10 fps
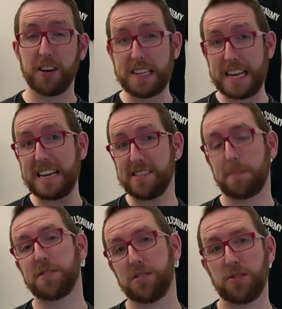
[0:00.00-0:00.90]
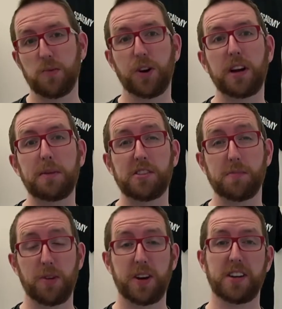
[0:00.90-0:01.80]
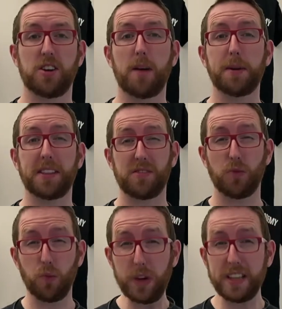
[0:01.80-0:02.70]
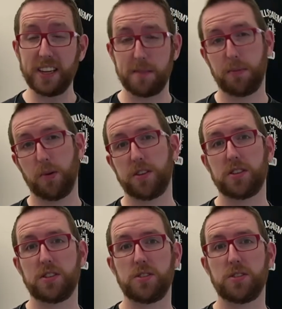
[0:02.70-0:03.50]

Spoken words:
and on today's episode we're going to be exploring a topic that's really important